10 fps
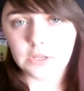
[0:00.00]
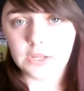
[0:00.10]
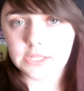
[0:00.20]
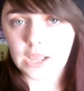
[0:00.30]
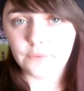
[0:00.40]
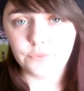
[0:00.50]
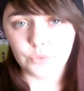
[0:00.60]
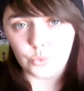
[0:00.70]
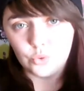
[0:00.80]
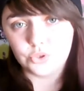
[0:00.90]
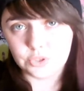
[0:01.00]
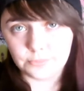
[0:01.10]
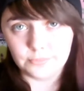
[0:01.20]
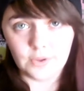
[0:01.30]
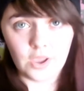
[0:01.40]
guys have an
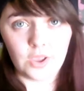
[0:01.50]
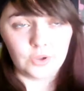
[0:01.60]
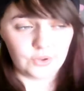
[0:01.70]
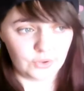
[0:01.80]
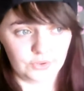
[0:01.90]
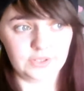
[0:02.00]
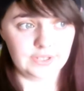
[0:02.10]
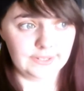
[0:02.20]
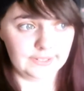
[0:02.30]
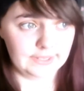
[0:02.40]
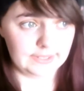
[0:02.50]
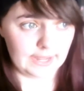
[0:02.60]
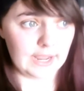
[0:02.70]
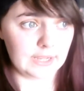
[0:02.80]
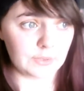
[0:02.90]
awesome, good
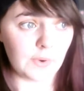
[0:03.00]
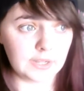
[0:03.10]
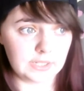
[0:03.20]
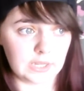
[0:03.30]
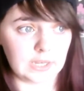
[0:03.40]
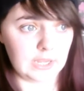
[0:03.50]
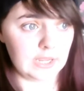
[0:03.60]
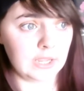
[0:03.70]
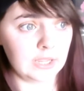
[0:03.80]
day. It's quite sunny.